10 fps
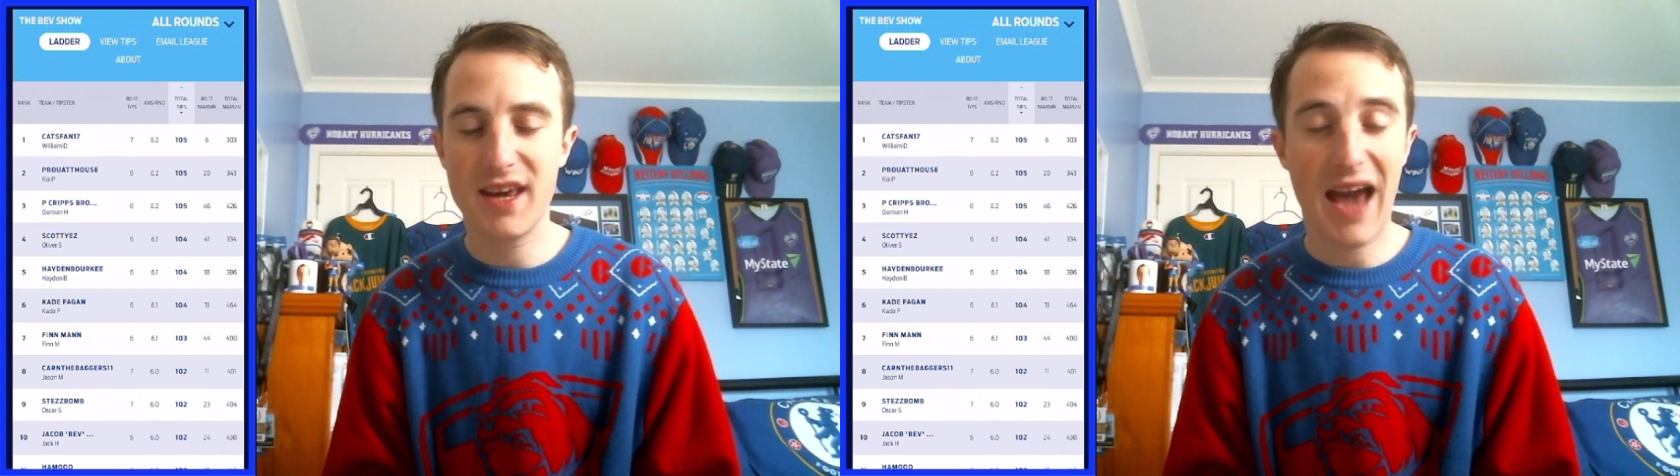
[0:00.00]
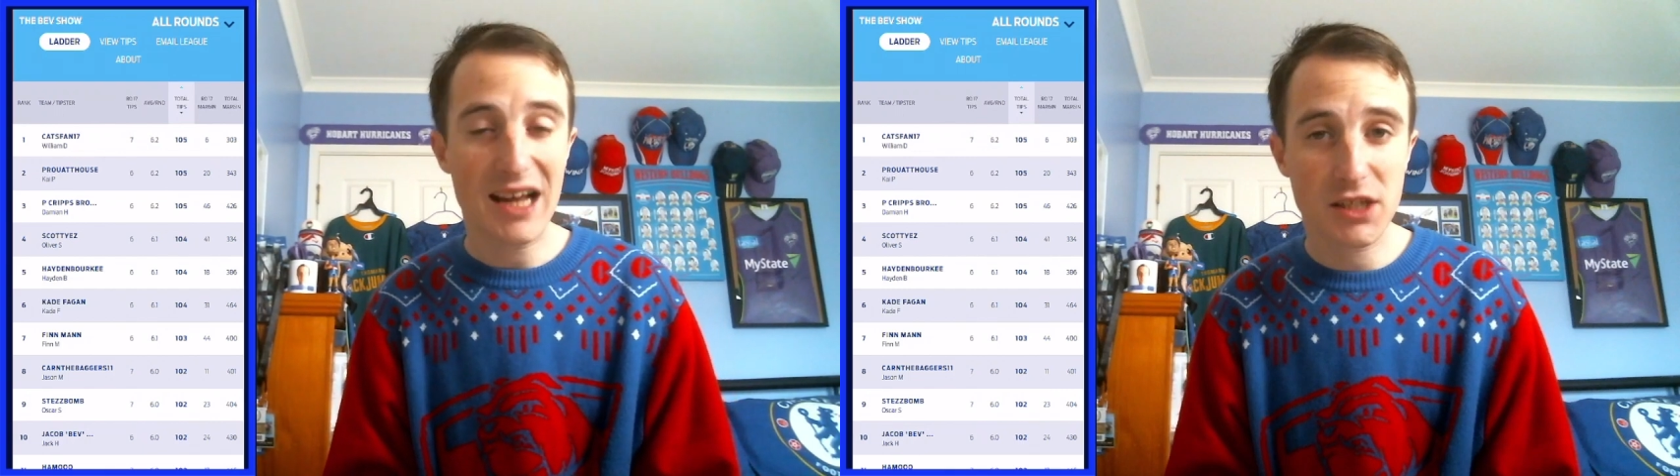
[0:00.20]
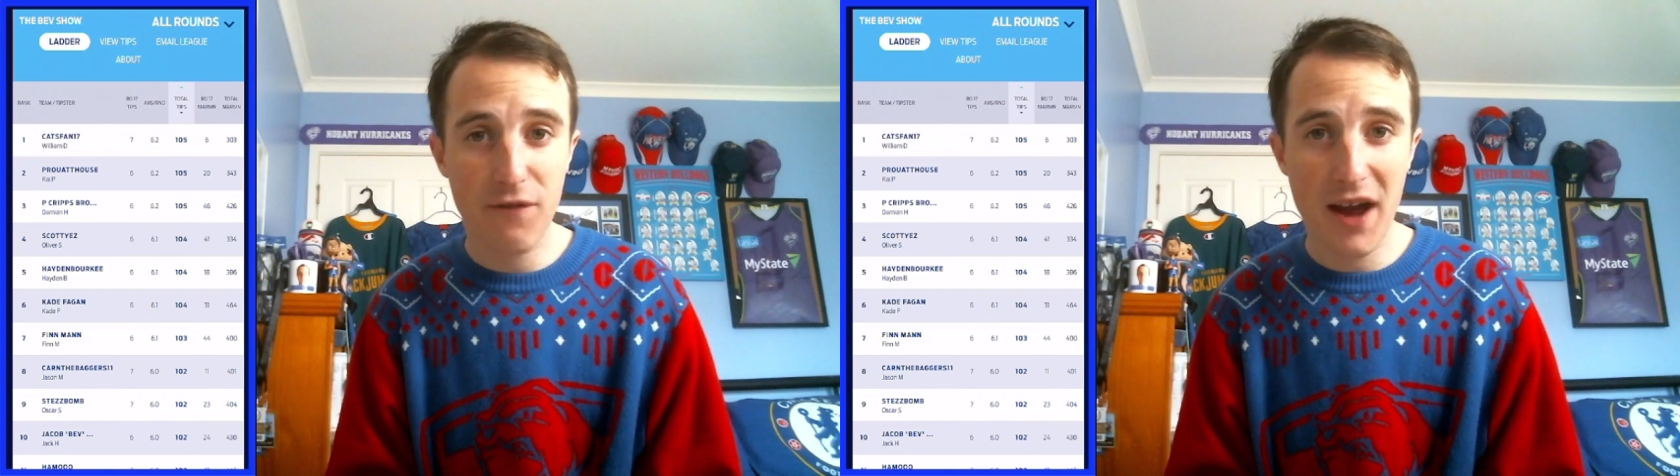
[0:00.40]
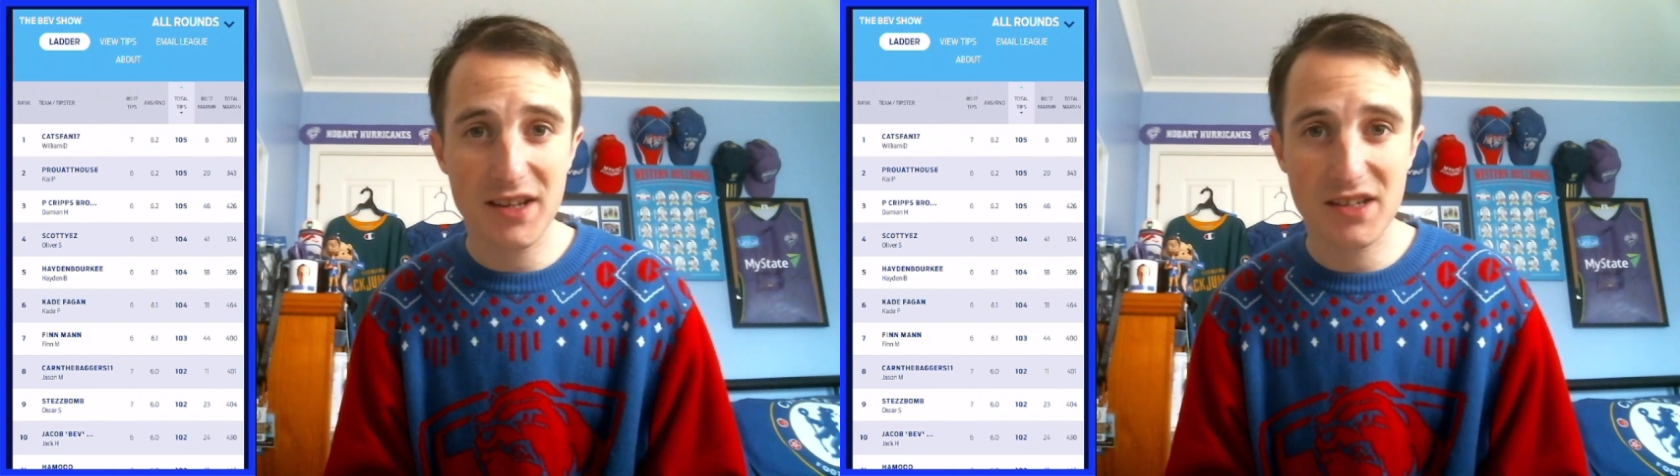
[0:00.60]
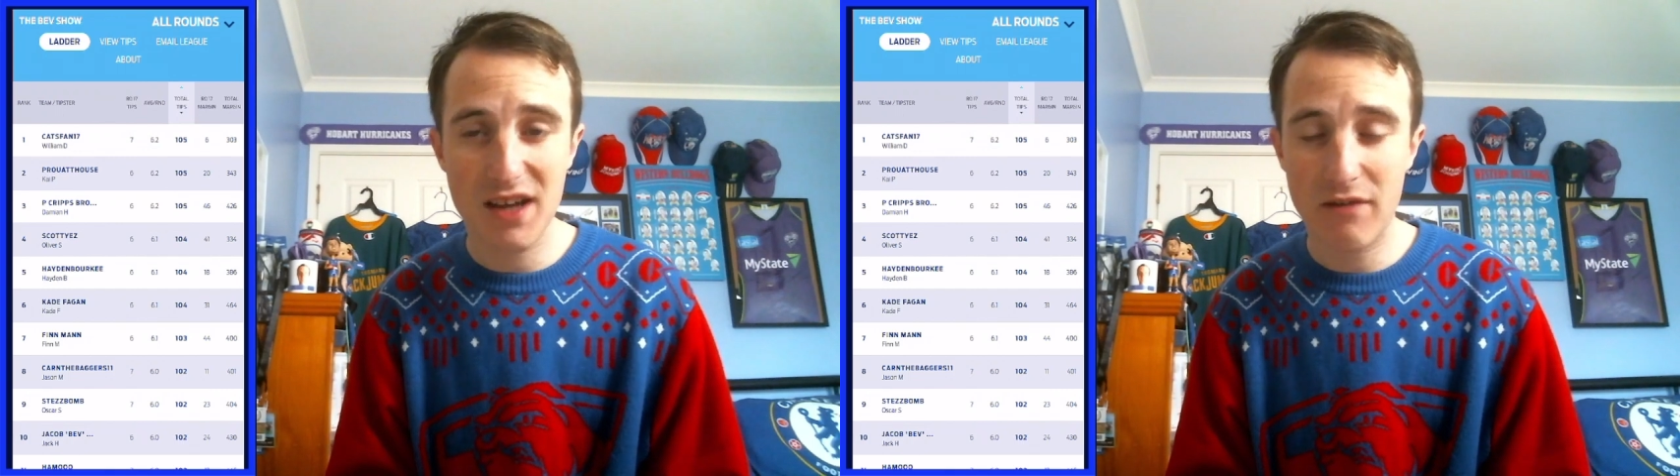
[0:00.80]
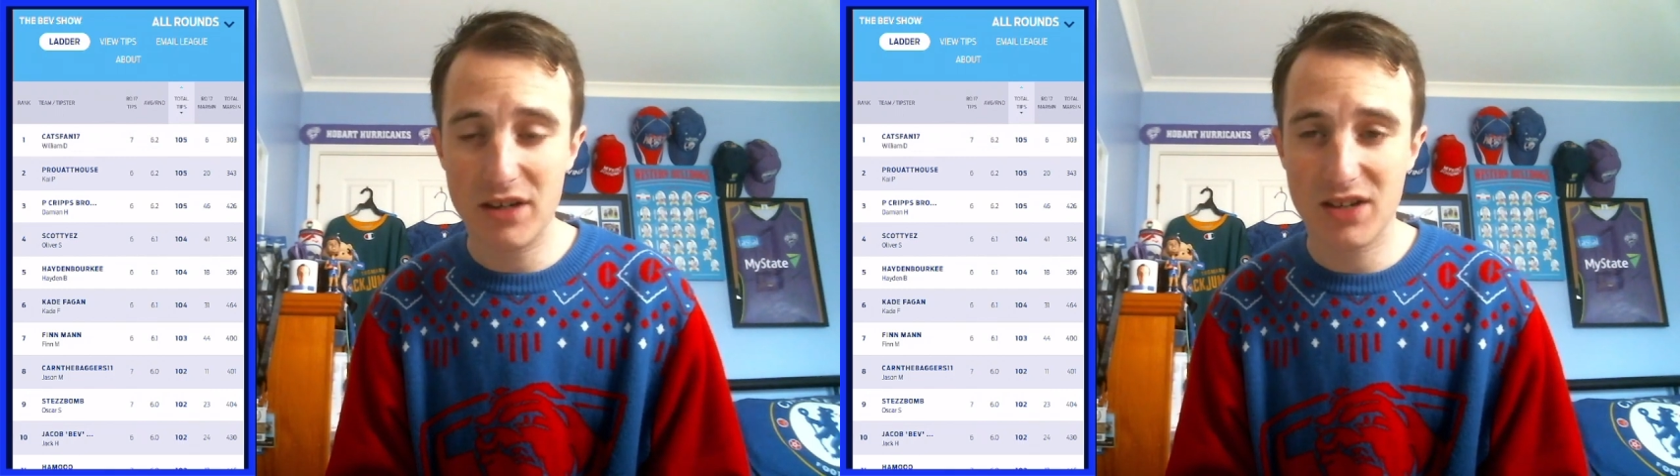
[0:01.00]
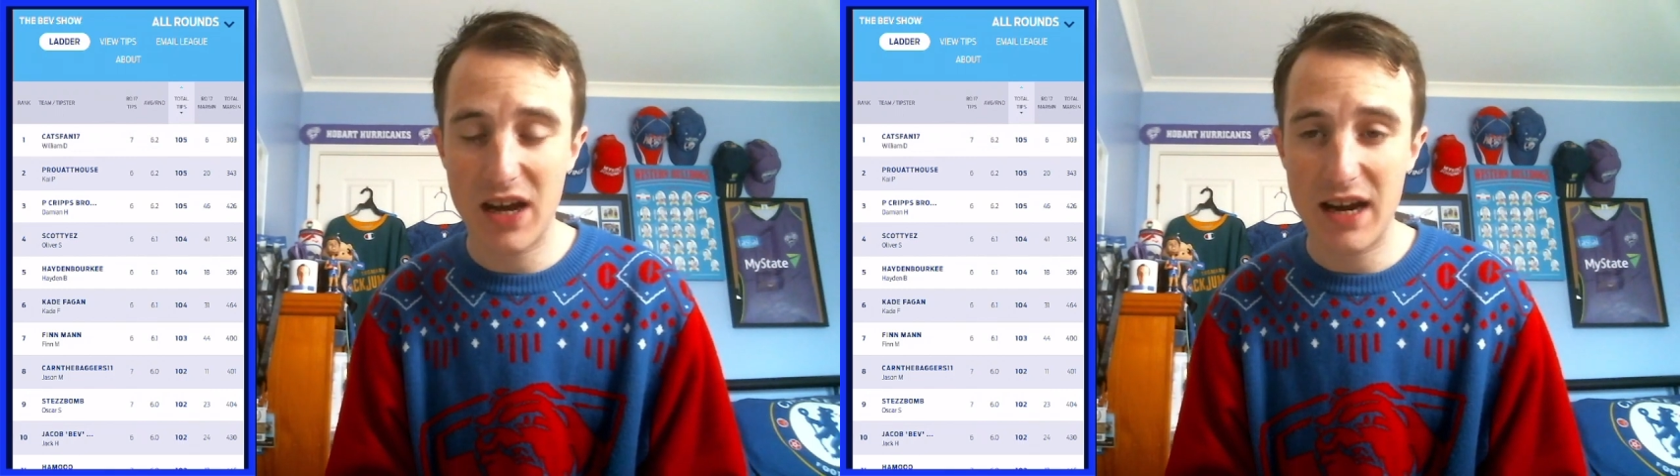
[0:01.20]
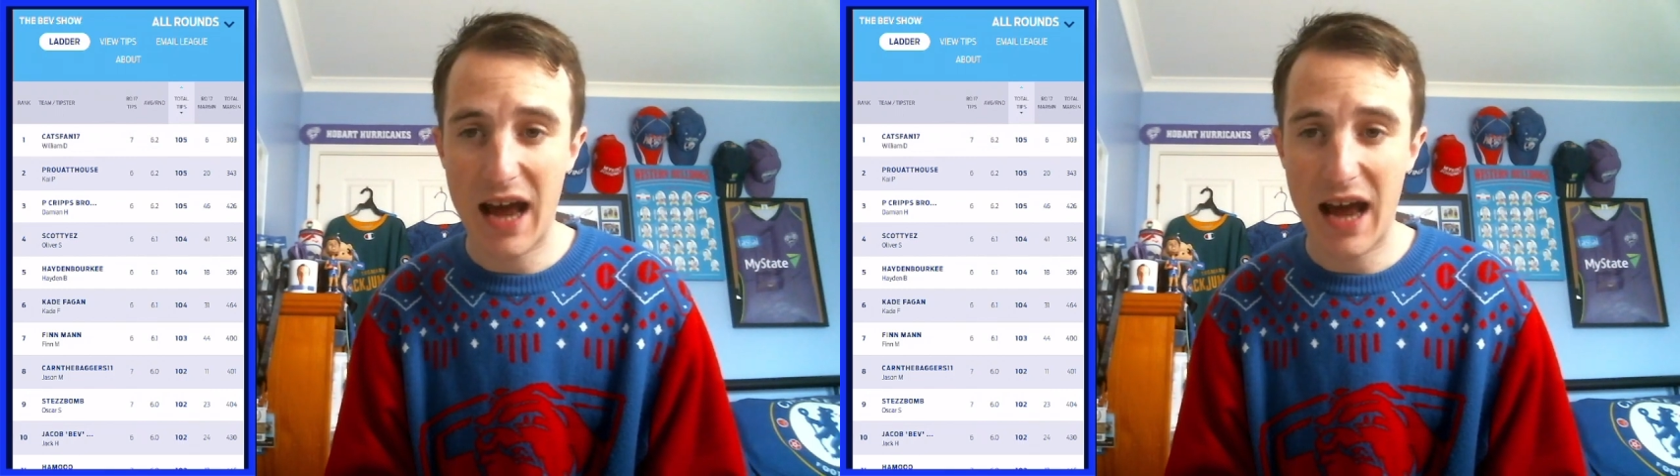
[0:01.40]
Cats fan 17